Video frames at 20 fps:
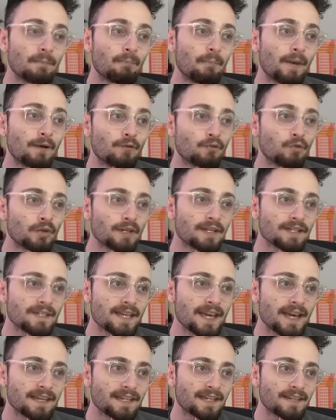My rook is
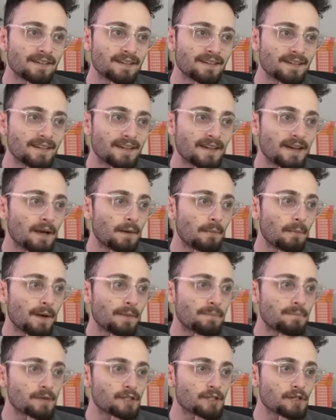hanging, my
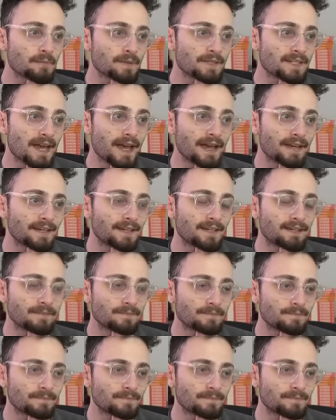bishop is hanging.